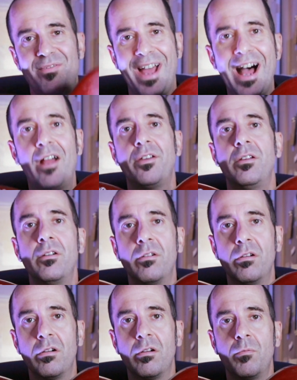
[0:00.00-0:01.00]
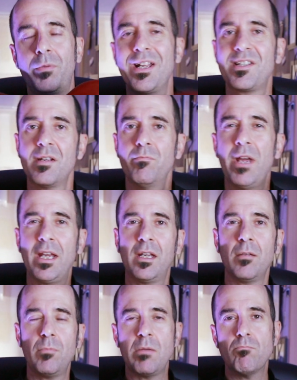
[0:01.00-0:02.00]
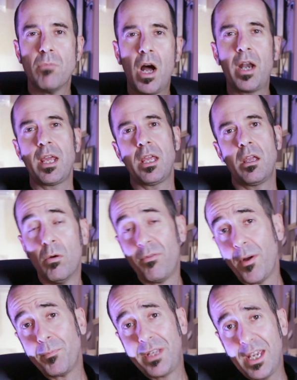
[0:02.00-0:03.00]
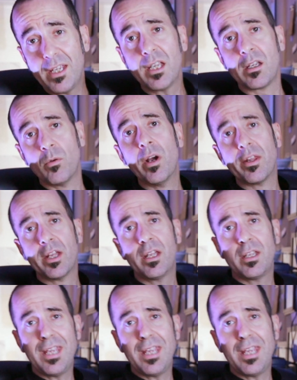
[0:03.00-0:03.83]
value, but is it making me money? Well, if I'm gigging with it,